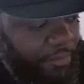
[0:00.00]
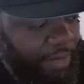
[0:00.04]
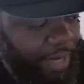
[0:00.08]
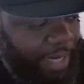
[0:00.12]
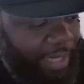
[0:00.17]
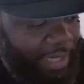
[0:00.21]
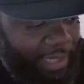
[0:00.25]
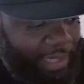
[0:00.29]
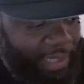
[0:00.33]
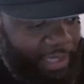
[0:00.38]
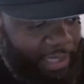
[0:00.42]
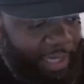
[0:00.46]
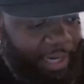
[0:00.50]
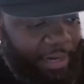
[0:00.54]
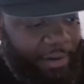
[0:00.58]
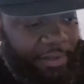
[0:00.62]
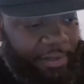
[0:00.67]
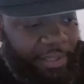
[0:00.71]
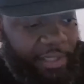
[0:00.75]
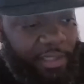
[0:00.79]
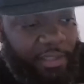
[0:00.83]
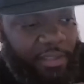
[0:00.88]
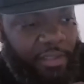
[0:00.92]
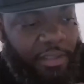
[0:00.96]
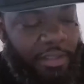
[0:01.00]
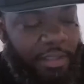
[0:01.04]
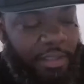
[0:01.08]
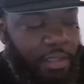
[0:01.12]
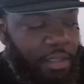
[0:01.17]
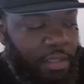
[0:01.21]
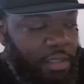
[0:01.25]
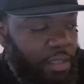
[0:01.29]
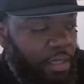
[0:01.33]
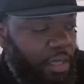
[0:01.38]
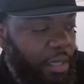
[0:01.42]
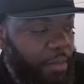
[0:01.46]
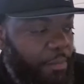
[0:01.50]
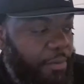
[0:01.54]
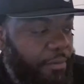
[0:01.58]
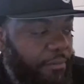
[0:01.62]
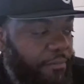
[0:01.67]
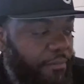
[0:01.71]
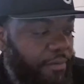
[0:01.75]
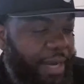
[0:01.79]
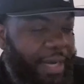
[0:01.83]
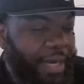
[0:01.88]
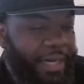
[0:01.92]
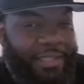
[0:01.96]
of providing clarity
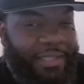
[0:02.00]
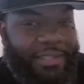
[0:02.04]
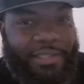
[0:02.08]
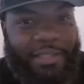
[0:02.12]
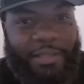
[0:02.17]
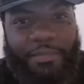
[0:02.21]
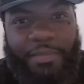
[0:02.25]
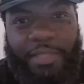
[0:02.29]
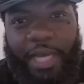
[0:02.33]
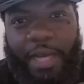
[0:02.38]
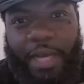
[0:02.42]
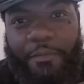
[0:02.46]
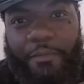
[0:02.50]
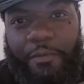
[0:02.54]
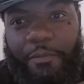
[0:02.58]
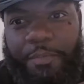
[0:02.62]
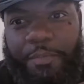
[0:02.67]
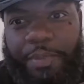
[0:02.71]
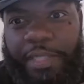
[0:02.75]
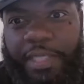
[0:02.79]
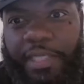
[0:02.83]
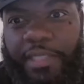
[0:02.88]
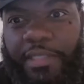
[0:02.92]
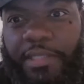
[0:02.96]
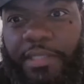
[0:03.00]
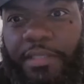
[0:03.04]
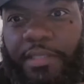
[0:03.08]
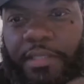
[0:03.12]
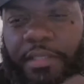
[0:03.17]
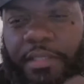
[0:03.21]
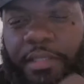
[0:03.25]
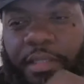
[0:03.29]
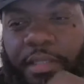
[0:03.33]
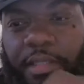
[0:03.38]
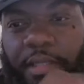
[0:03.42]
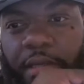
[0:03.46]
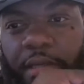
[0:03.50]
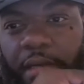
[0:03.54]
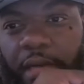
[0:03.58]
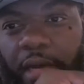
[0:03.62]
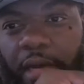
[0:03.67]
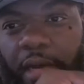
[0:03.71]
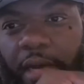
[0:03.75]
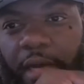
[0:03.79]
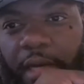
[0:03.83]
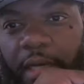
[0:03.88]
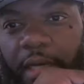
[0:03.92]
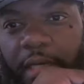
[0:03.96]
and providing some type of peace
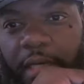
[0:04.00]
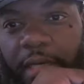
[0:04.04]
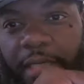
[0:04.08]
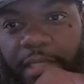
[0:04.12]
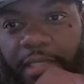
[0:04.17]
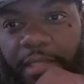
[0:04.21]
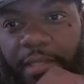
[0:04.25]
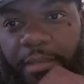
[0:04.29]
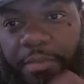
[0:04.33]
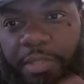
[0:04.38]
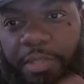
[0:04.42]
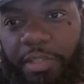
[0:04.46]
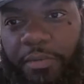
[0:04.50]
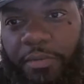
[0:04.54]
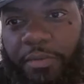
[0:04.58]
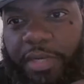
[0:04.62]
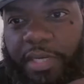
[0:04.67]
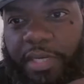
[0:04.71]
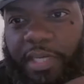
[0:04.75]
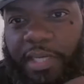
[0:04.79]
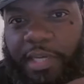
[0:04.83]
and some